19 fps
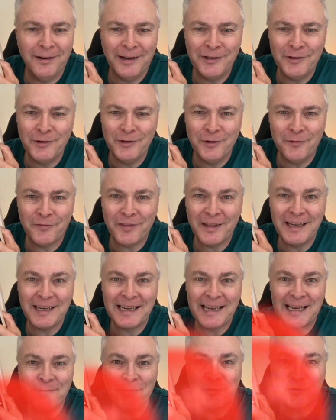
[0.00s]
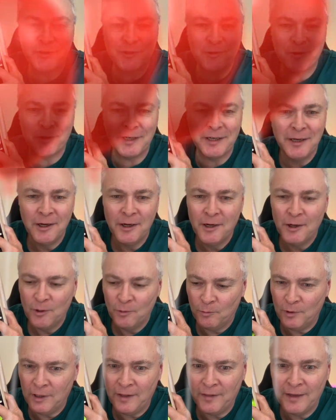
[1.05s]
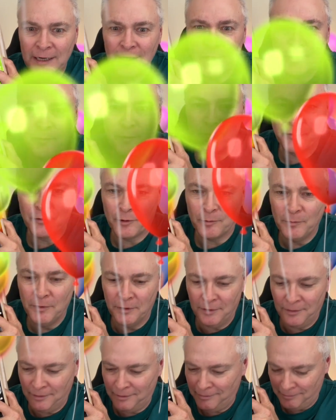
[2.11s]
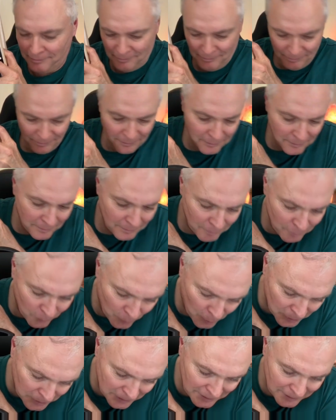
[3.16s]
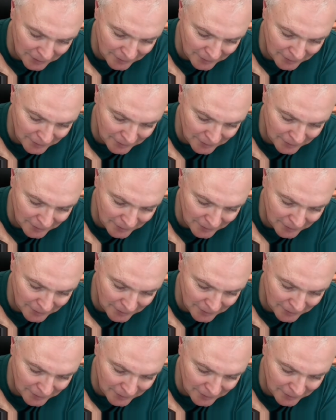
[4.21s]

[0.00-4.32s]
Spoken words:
don't know if they came on the screen. Where are they coming from? What?